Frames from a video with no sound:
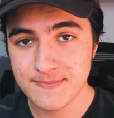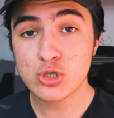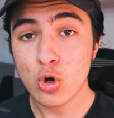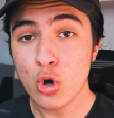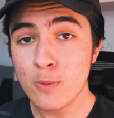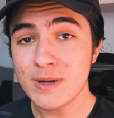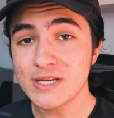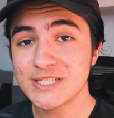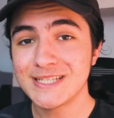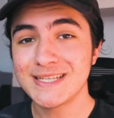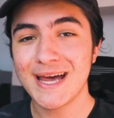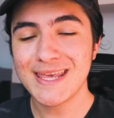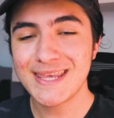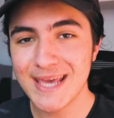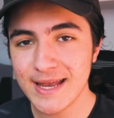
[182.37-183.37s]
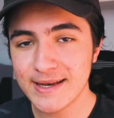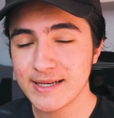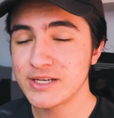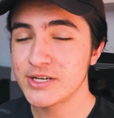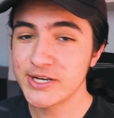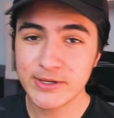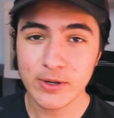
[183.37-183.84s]
So how much did I get
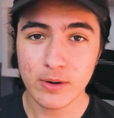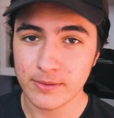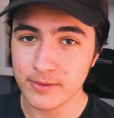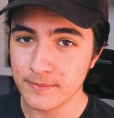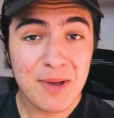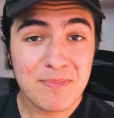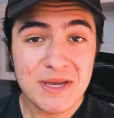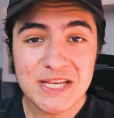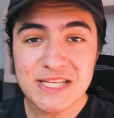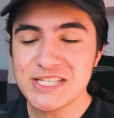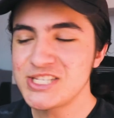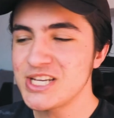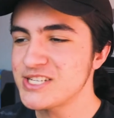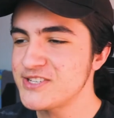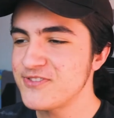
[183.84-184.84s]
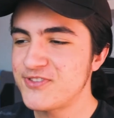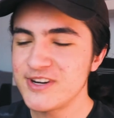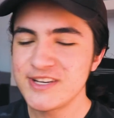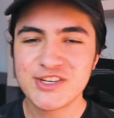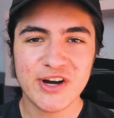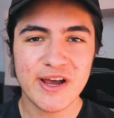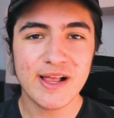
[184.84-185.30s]
in return? I mean, it's just a free
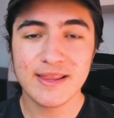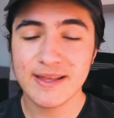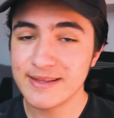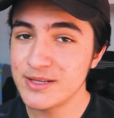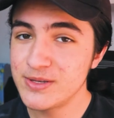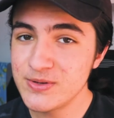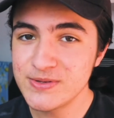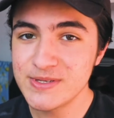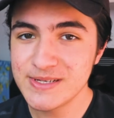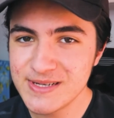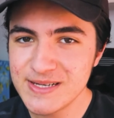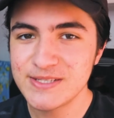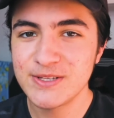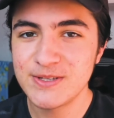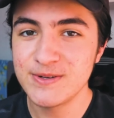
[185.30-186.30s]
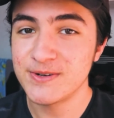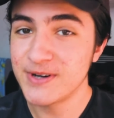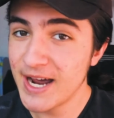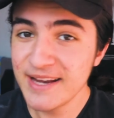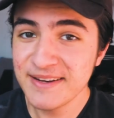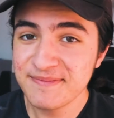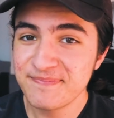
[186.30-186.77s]
trial that the user needs to do,
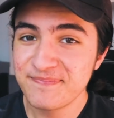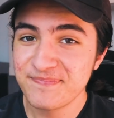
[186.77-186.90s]
right?